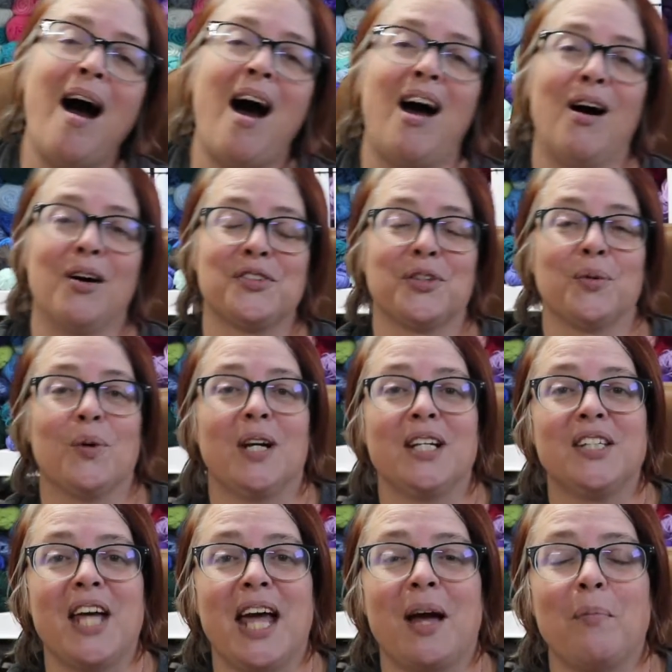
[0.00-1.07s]
I also want
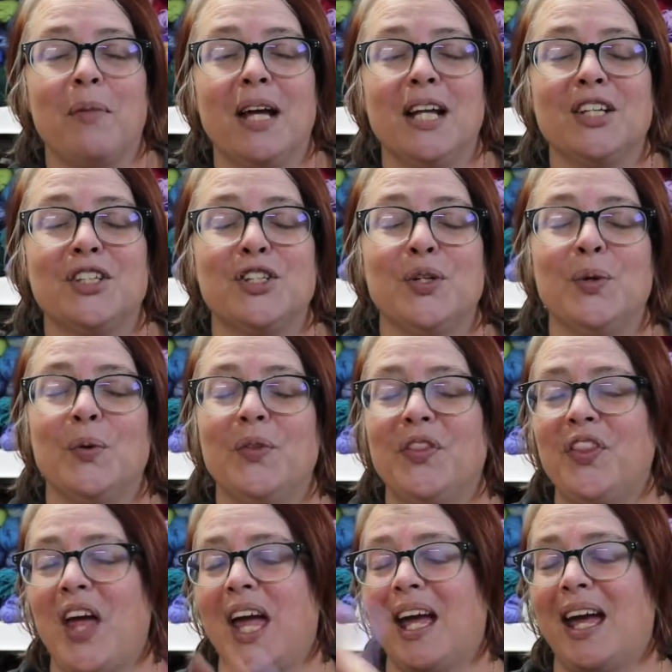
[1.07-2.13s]
to take a minute to
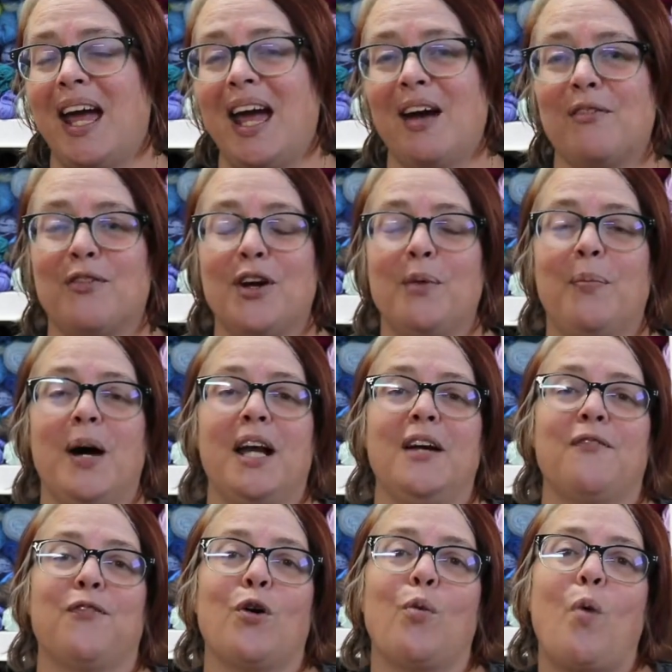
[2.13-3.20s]
thank
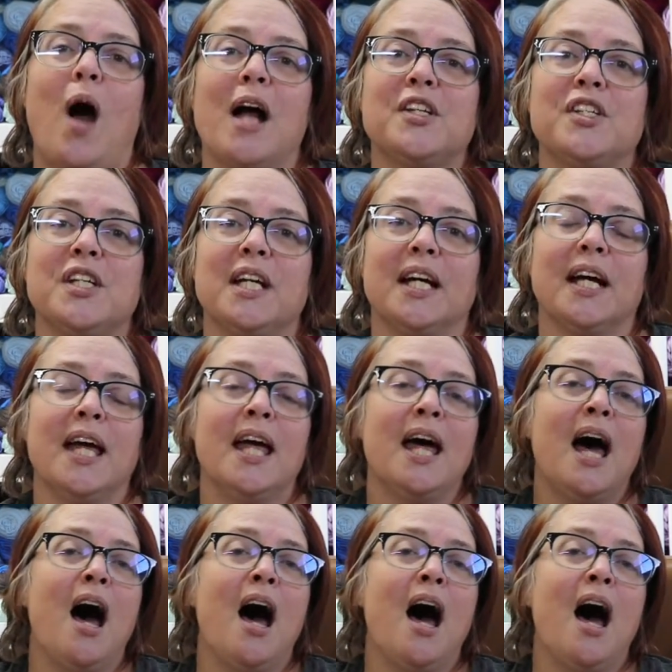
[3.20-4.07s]
everybody for watching.